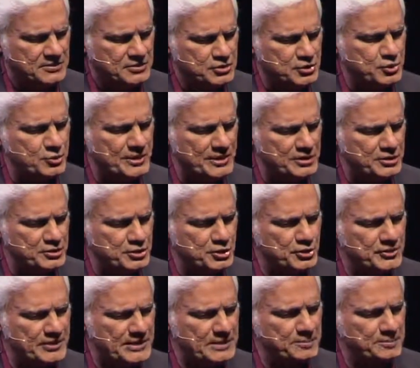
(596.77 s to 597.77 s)
through
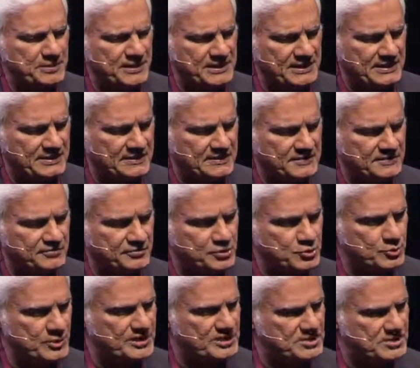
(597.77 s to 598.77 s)
enduring pain for
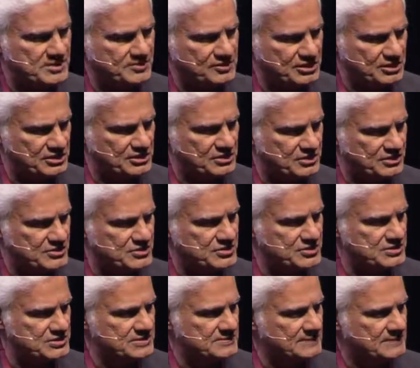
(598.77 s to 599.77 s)
27
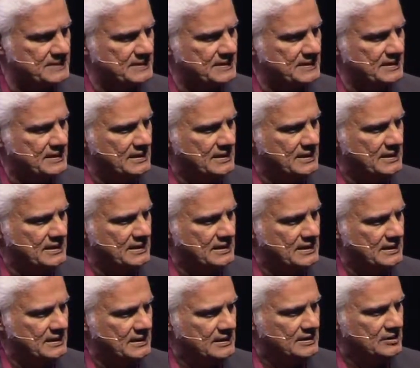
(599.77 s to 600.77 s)
years,
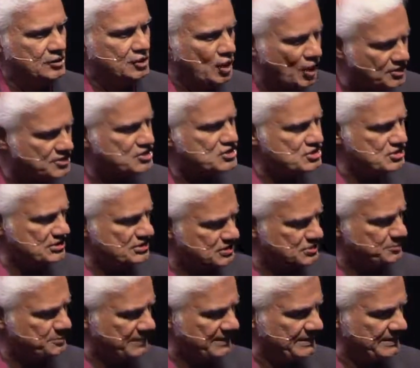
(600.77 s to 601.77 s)

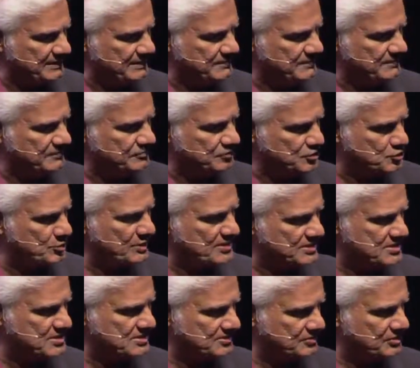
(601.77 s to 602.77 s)
constant pain for
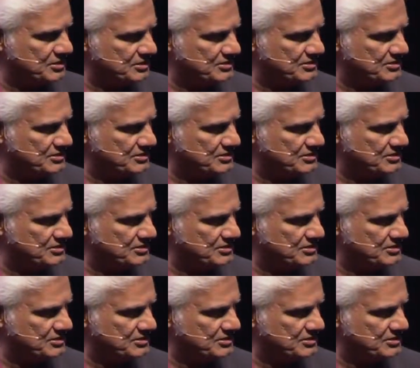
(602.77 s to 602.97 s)
27